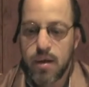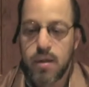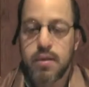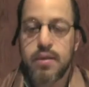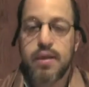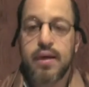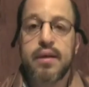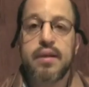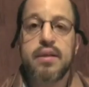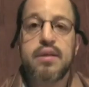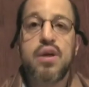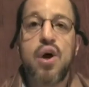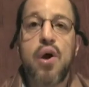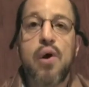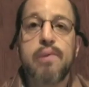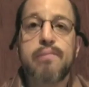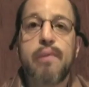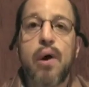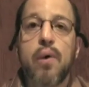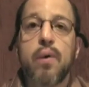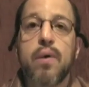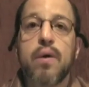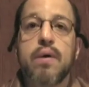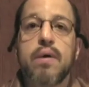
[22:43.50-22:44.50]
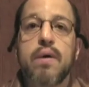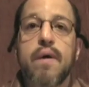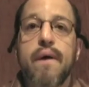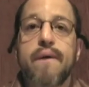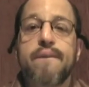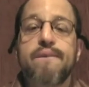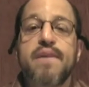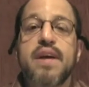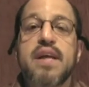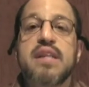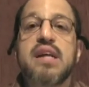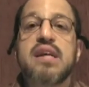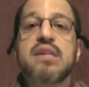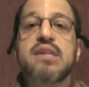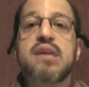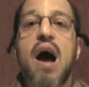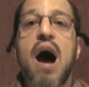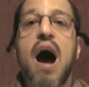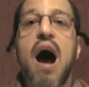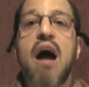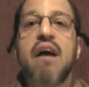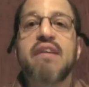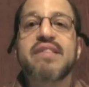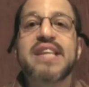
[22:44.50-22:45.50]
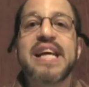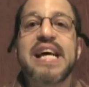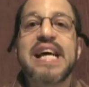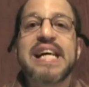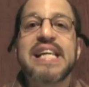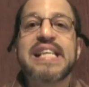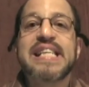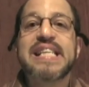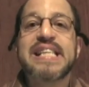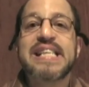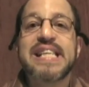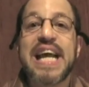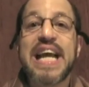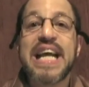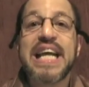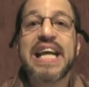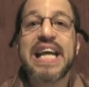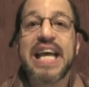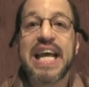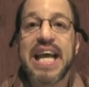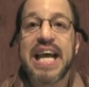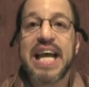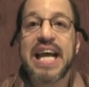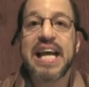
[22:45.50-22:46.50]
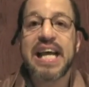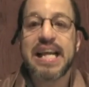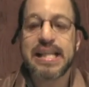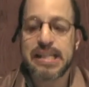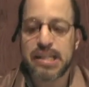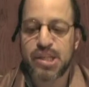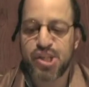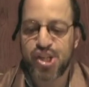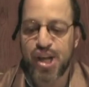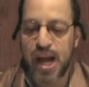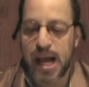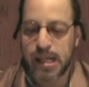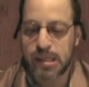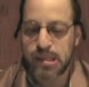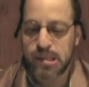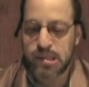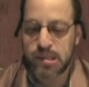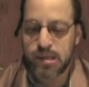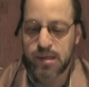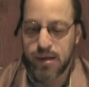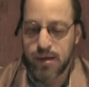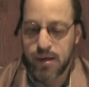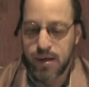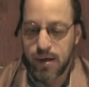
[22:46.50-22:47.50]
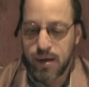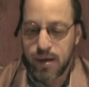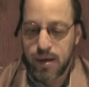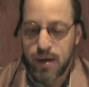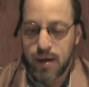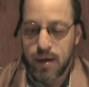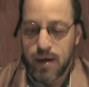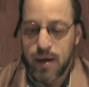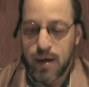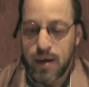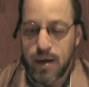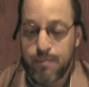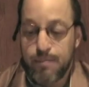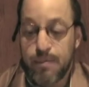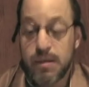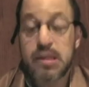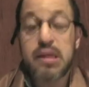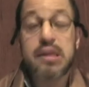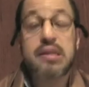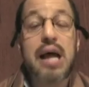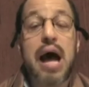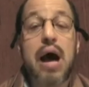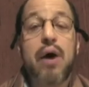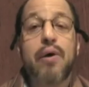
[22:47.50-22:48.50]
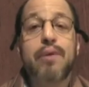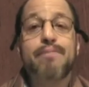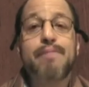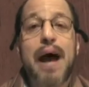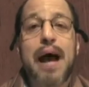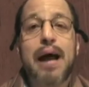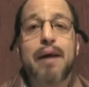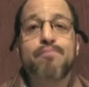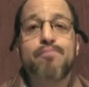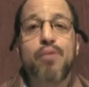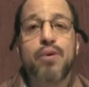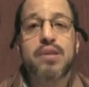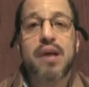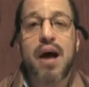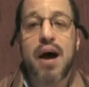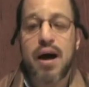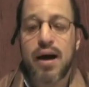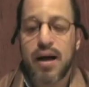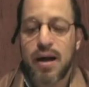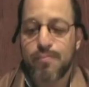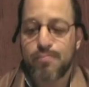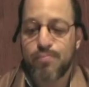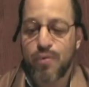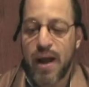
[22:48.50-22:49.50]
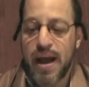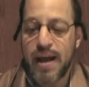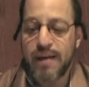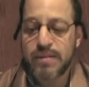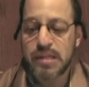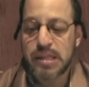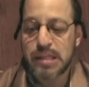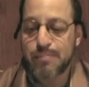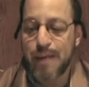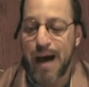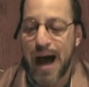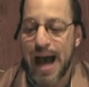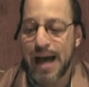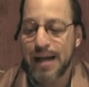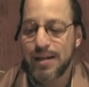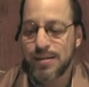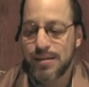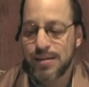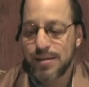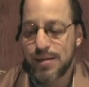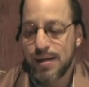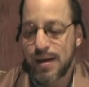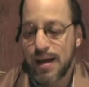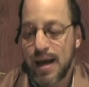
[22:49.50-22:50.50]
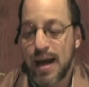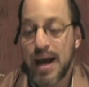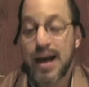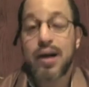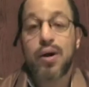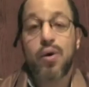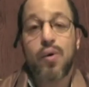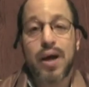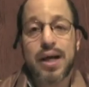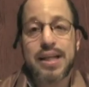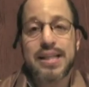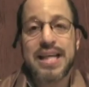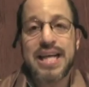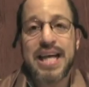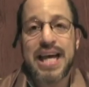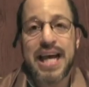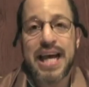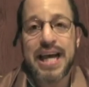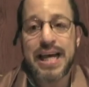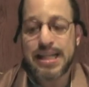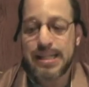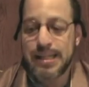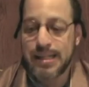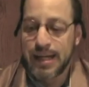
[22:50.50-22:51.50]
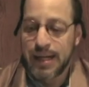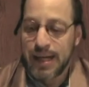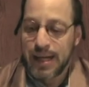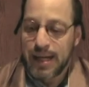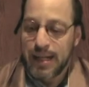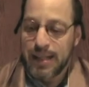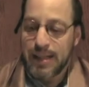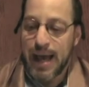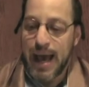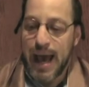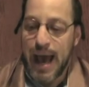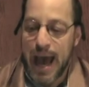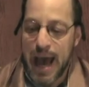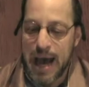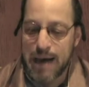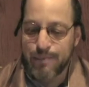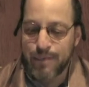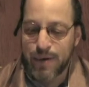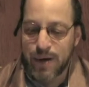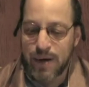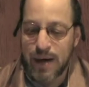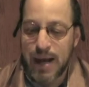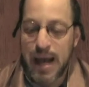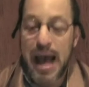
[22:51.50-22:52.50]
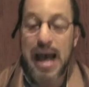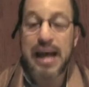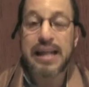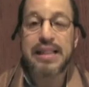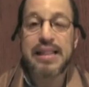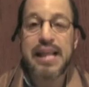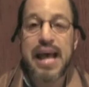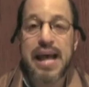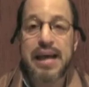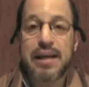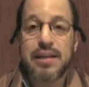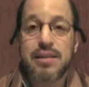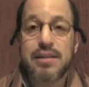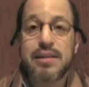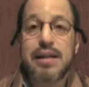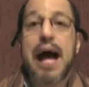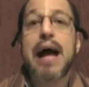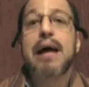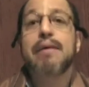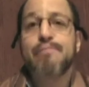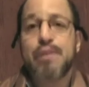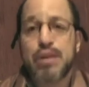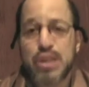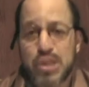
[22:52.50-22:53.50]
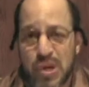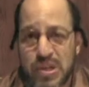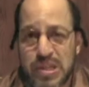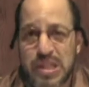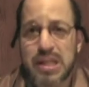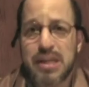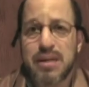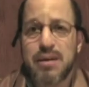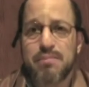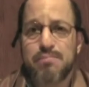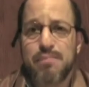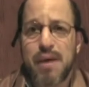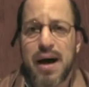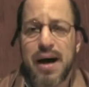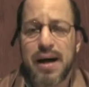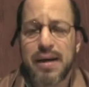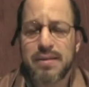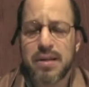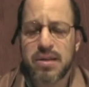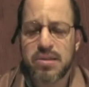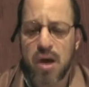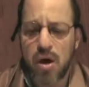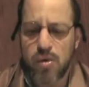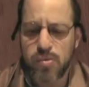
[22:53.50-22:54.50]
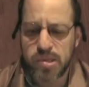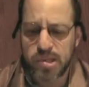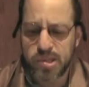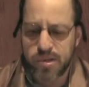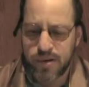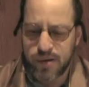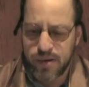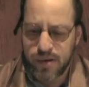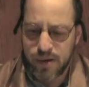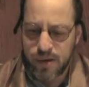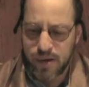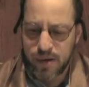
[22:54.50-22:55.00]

Little Yomo could feel his heart sink in his chest. Mrs. Auerbach put on a brave smile and quickly hid the hammer and nail and mezuzah behind the toaster.